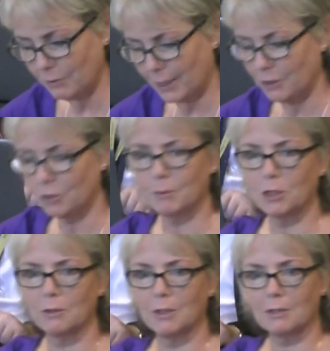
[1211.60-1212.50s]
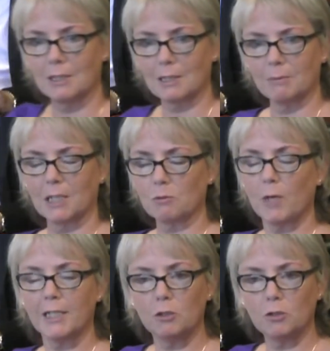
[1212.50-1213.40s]
can you be doing those things simultaneously? Why
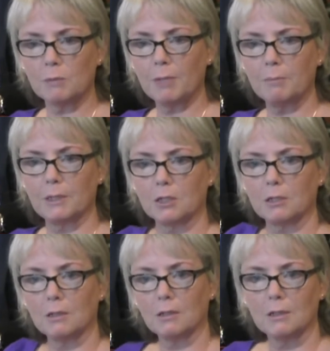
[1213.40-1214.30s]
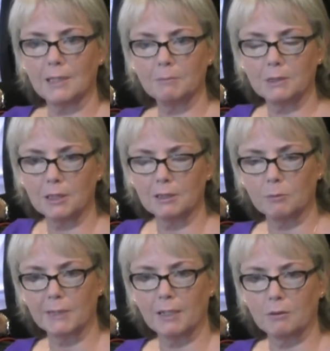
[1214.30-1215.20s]
don't you just publish Dunlop
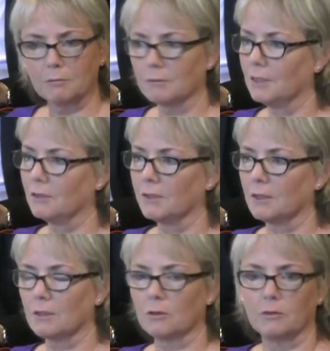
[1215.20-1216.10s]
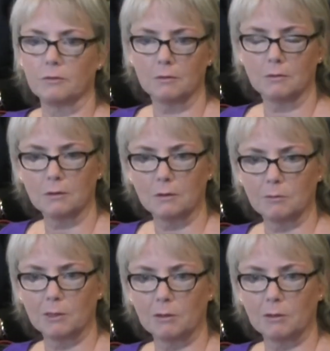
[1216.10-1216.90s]
now in advance of the